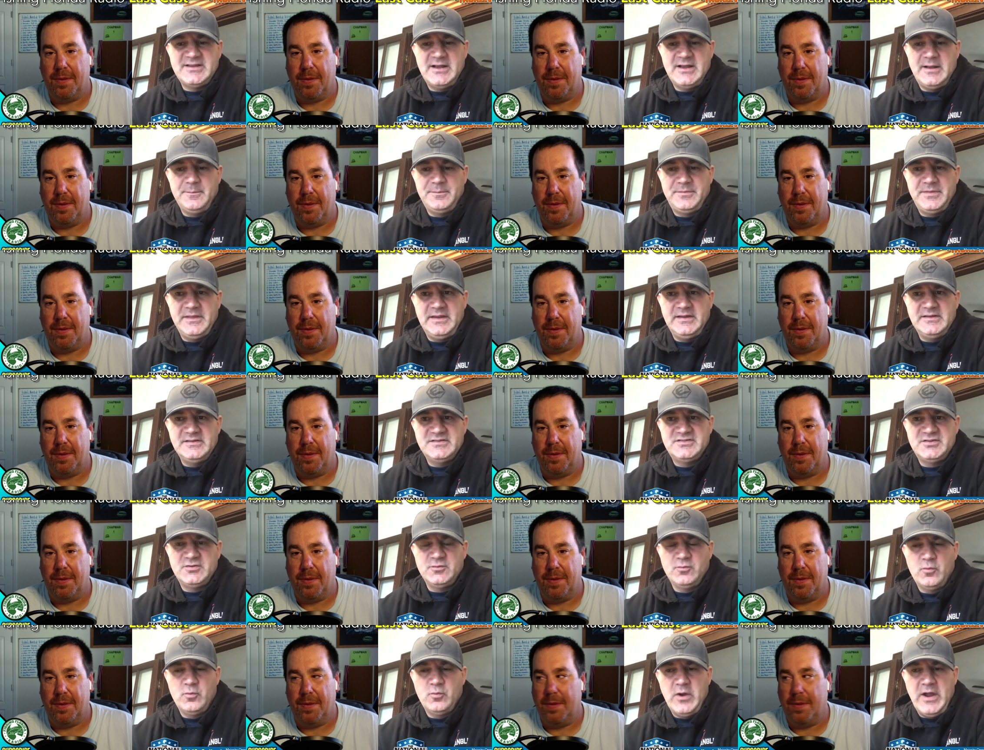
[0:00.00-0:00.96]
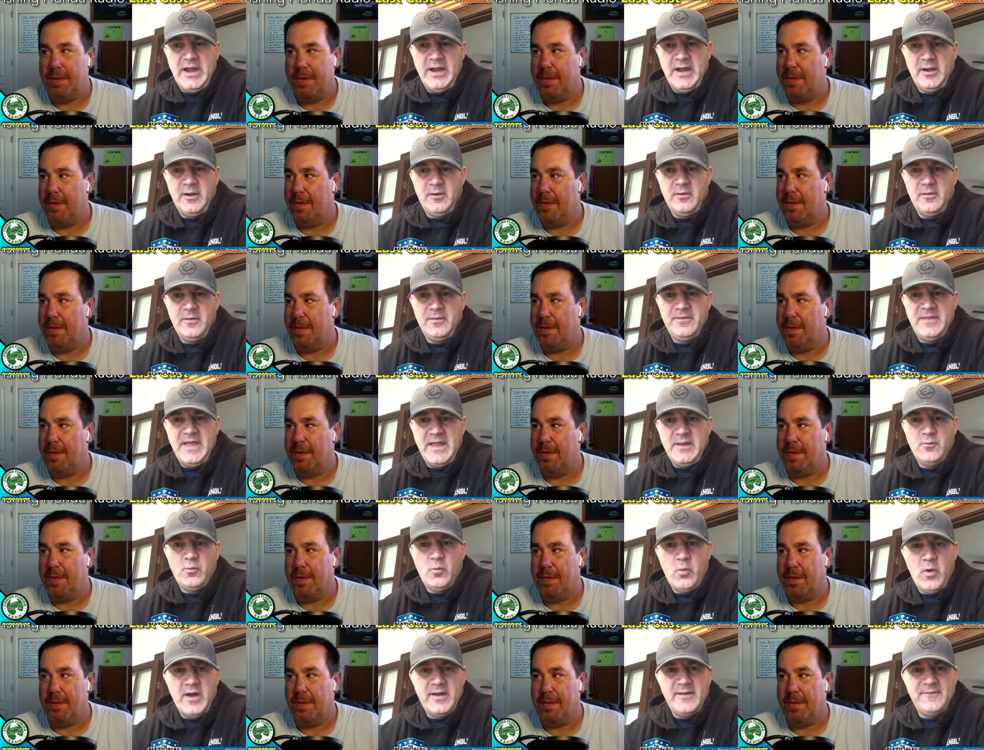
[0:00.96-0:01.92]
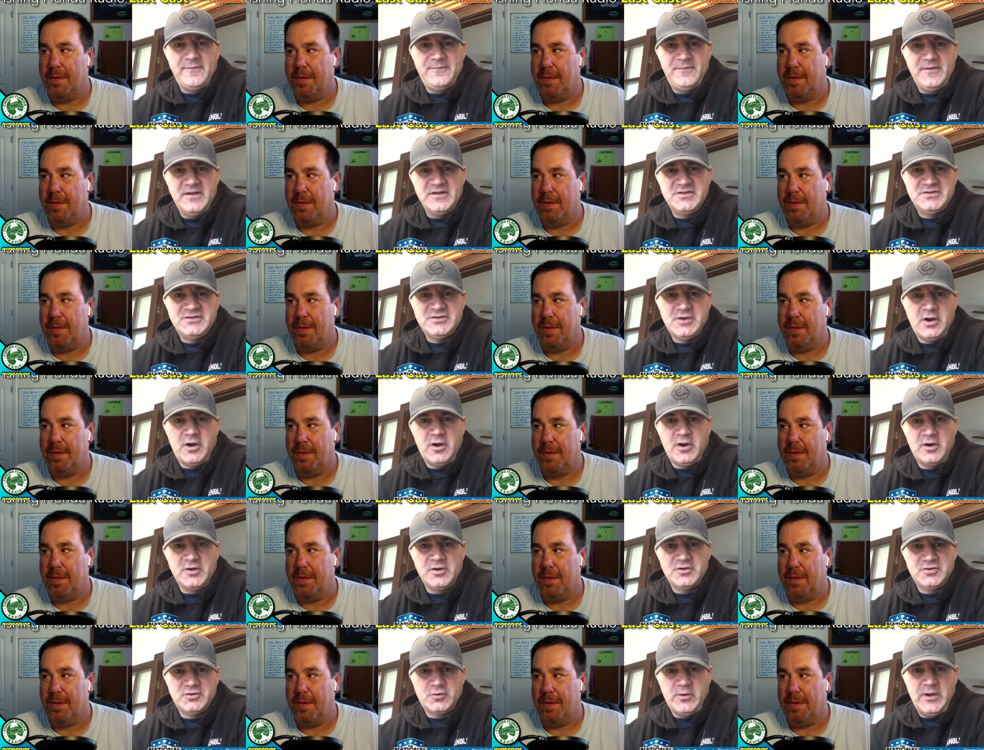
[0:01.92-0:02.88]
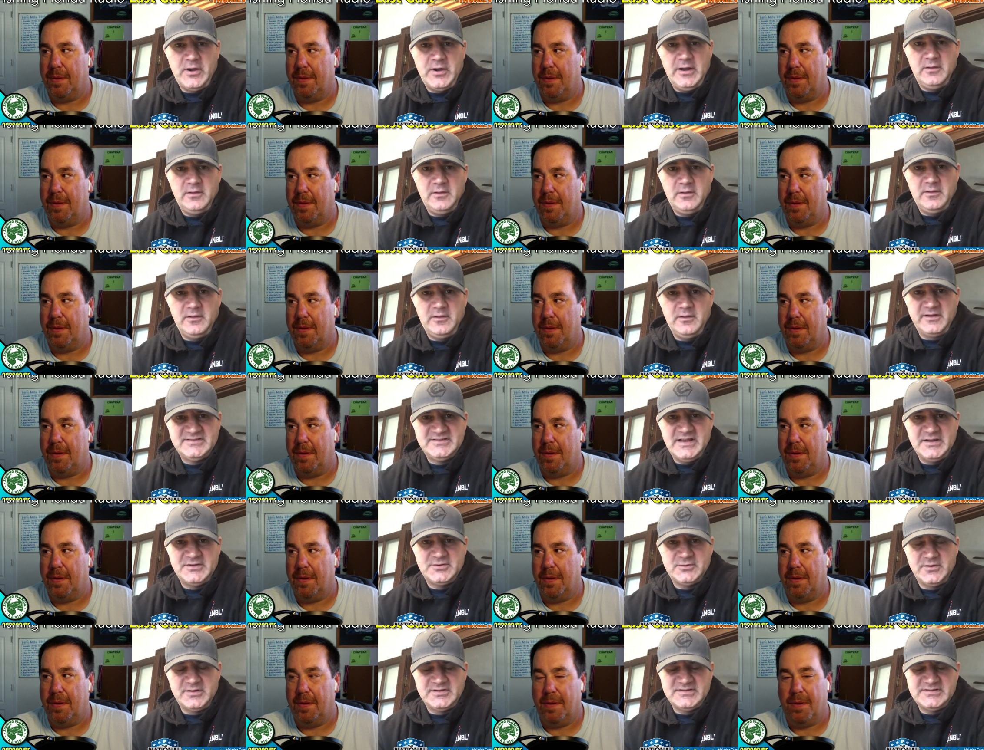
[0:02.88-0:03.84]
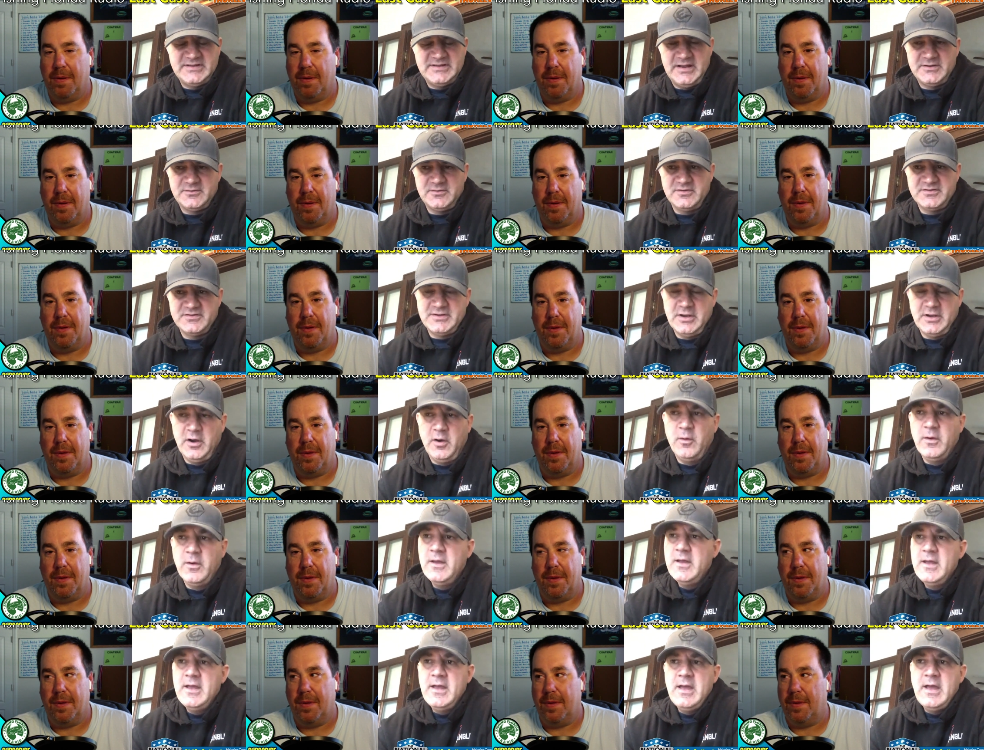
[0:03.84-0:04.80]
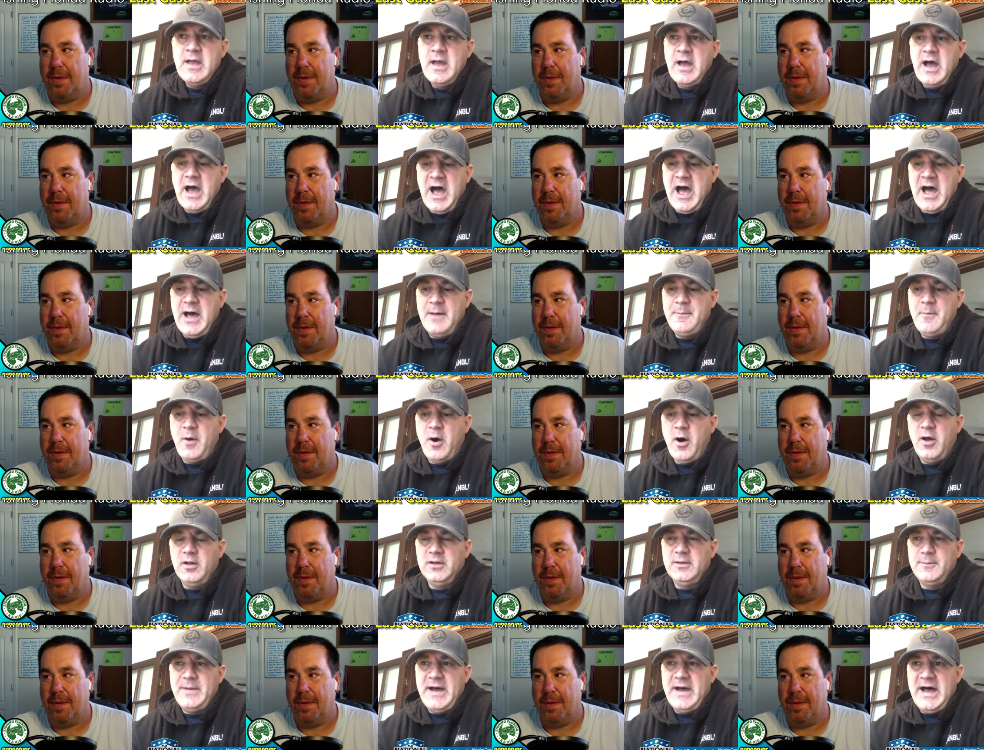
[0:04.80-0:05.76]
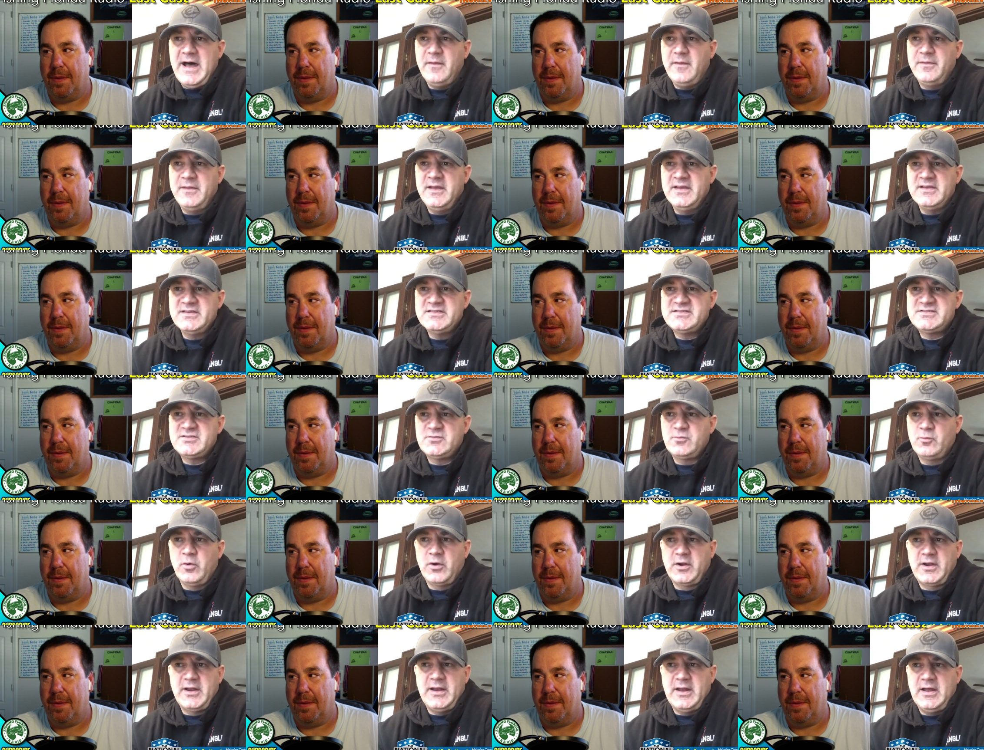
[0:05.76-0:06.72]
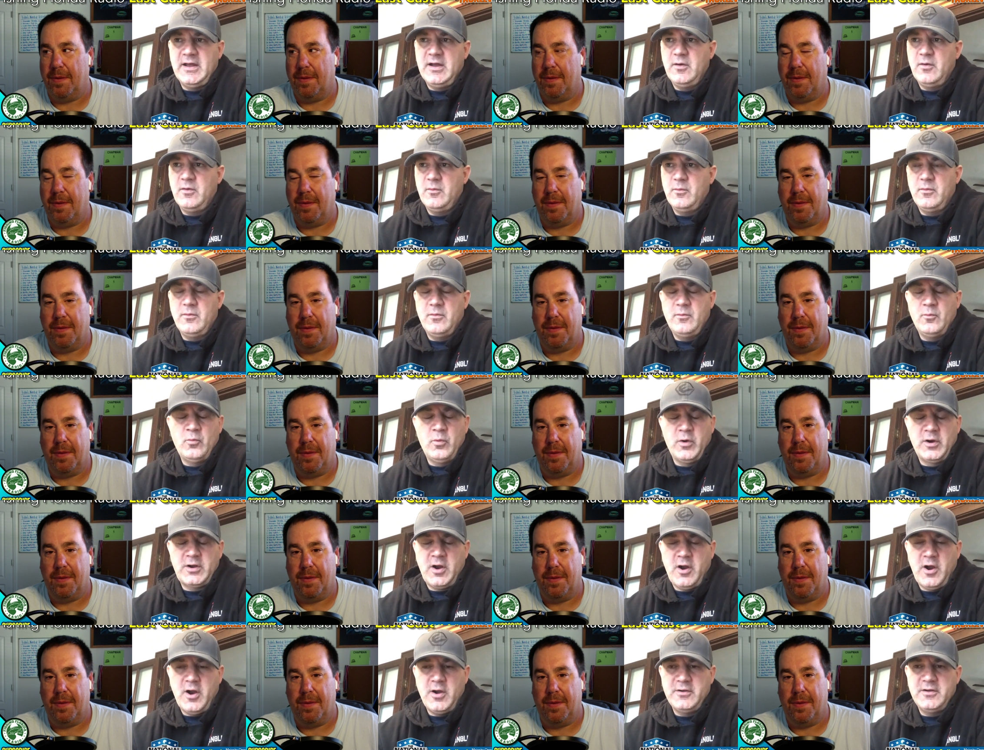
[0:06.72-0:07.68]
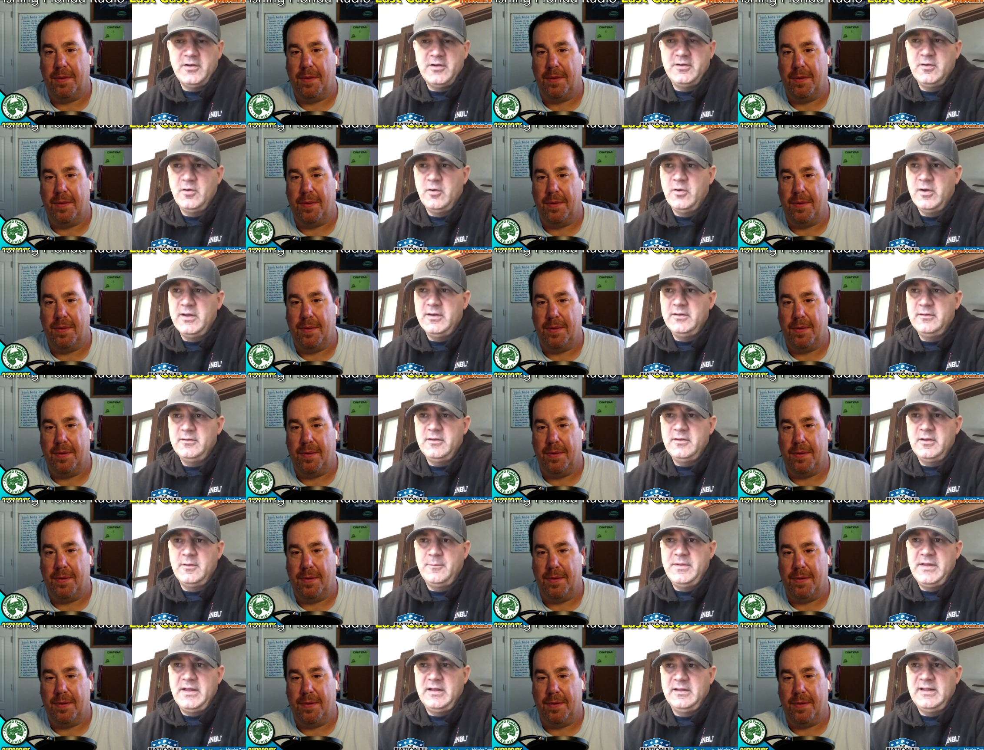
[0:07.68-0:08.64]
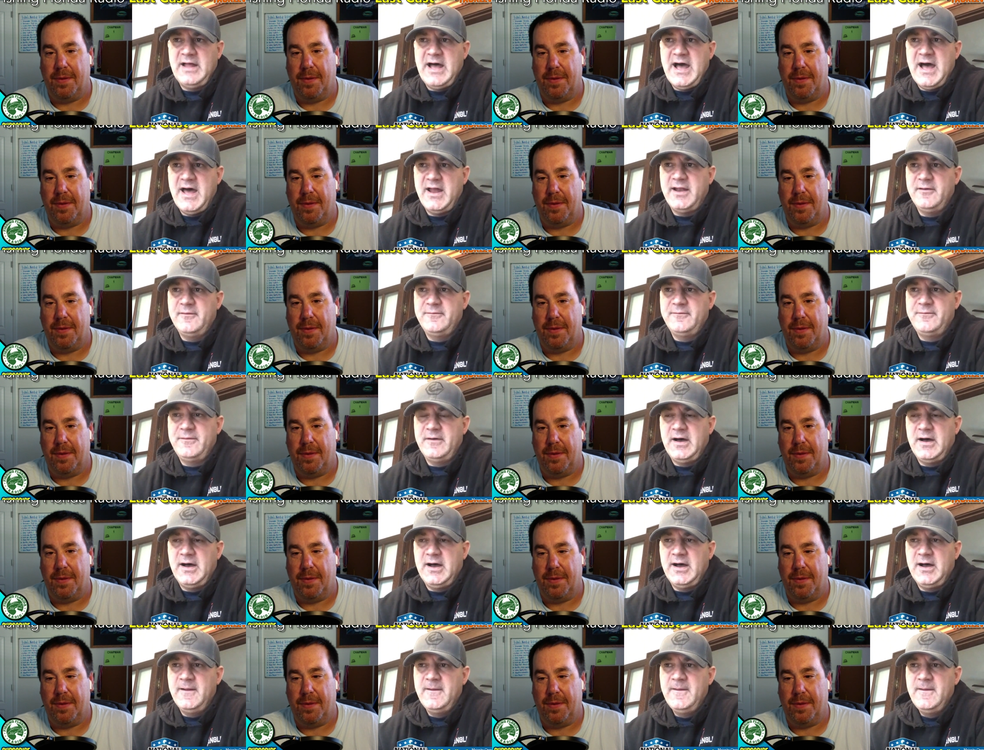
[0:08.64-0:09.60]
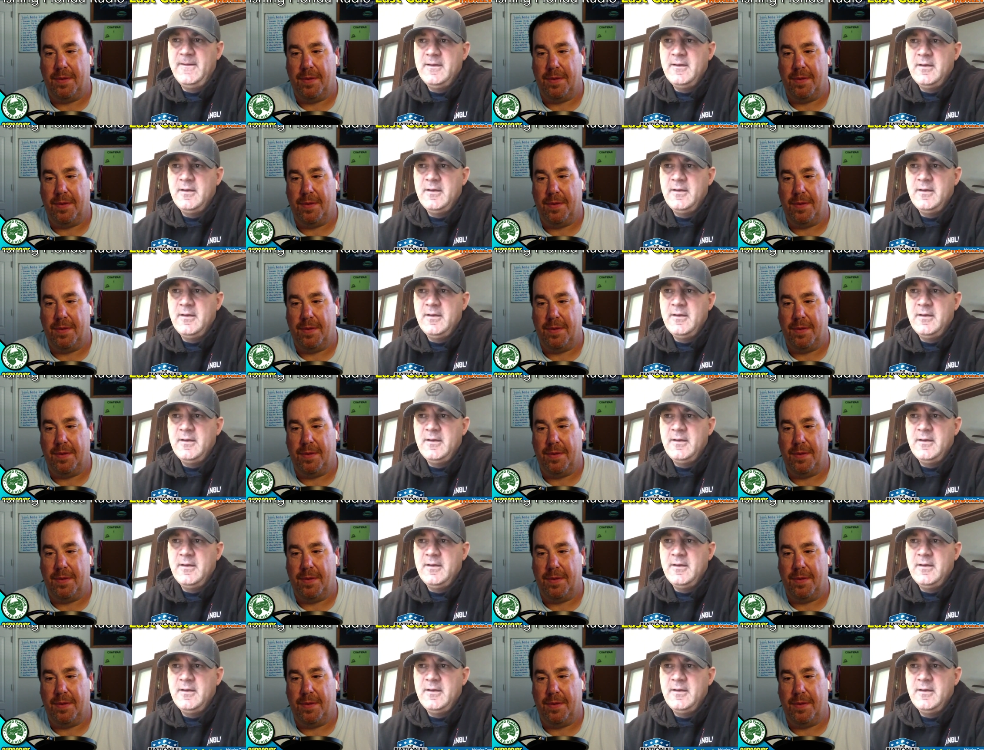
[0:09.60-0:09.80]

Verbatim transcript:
Speaker 1: something to where they want to fish our trail, et cetera, et cetera. So, I'm all about this. We're gonna work hard to do it. It'll be a lot of uh,